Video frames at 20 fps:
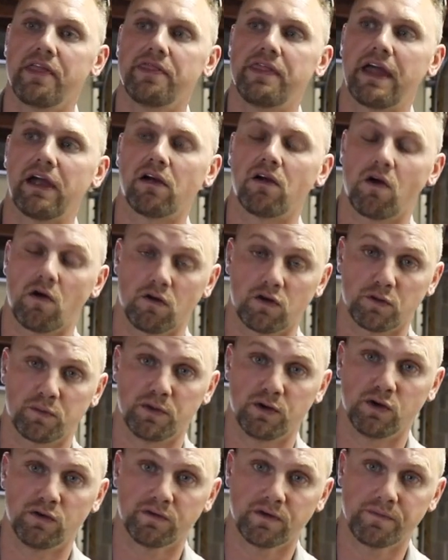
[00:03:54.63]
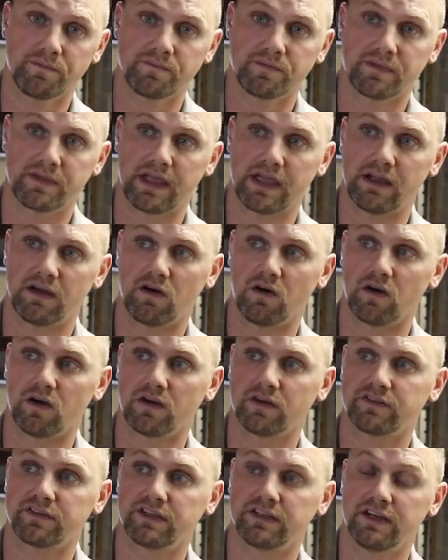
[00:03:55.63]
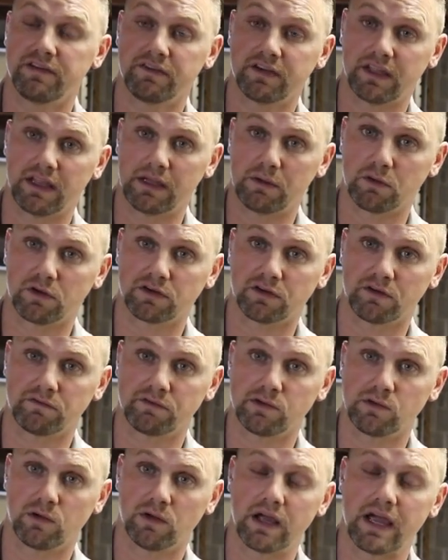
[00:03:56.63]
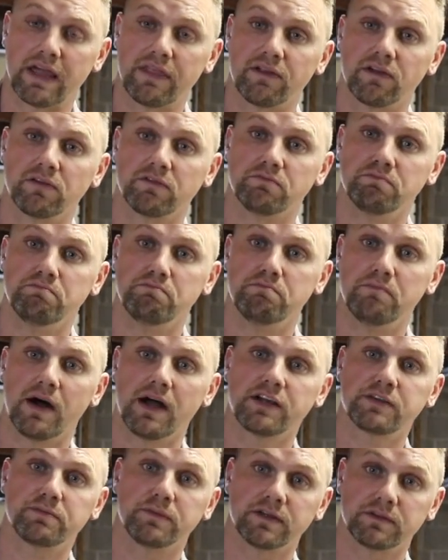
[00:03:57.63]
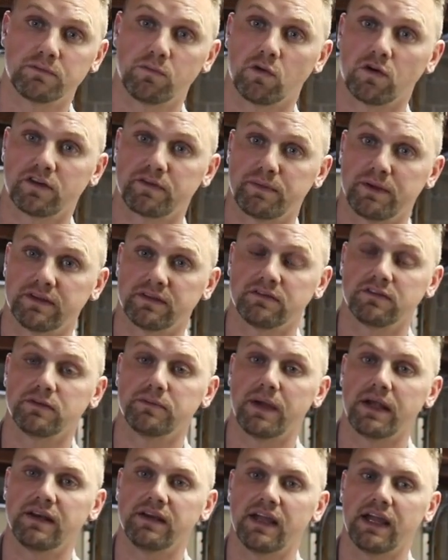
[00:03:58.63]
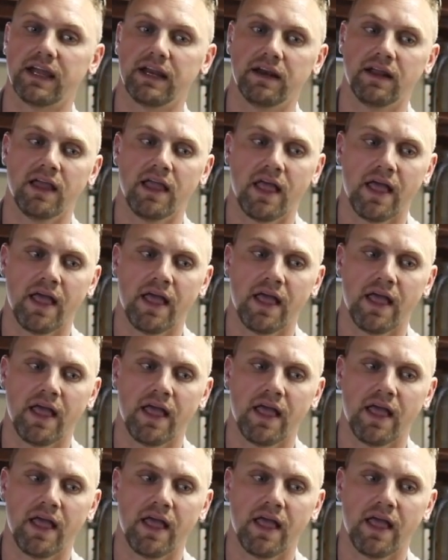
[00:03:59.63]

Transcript: They are harder to maneuver, they are significantly worse on fuel, and they're much, much more expensive to maintain.